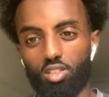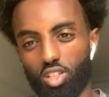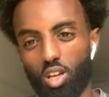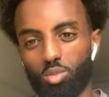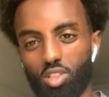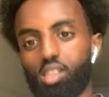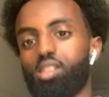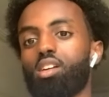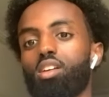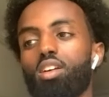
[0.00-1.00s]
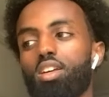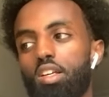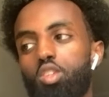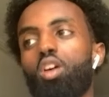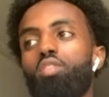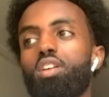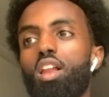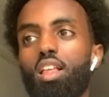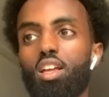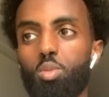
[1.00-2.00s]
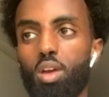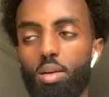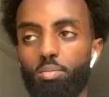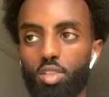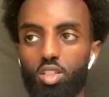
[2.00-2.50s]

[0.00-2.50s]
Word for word: Do you get what I'm trying to say? But I feel like that's where